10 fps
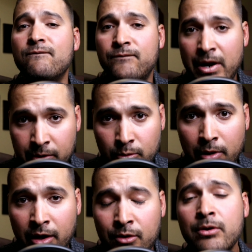very
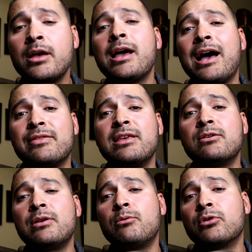well. I
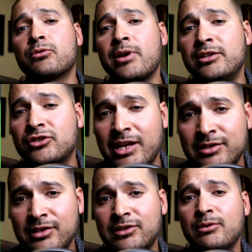think they will create
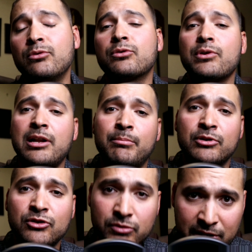chances, they will create
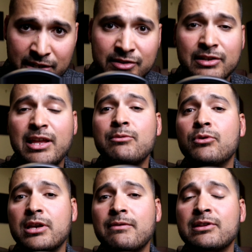opportunities, and they
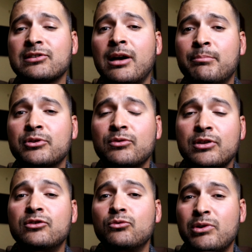will give us
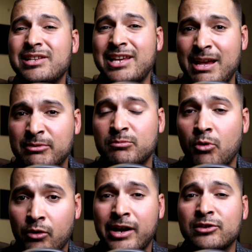opportunity to win games
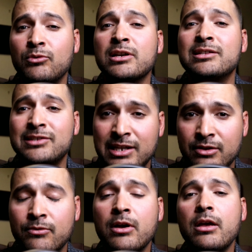more as we
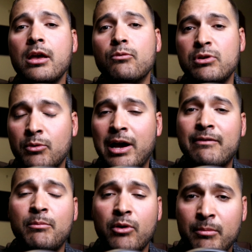continue. We will
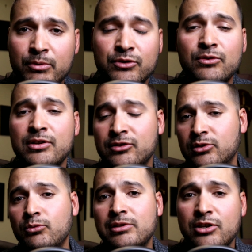have more
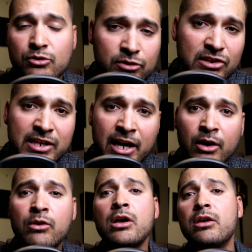opportunities to win the
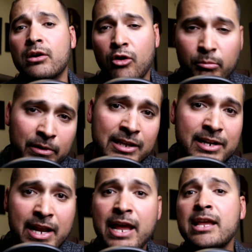UCL, the Copa
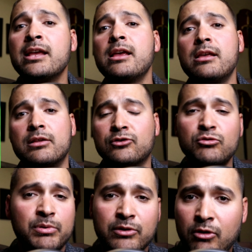del Rey, the
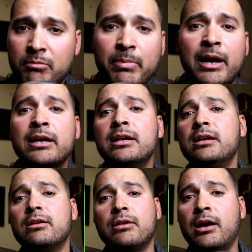Supercopa,
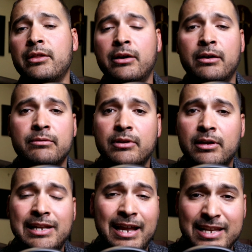
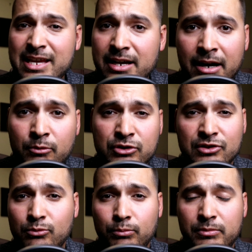the La Liga,
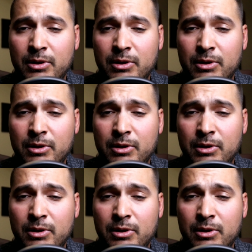which is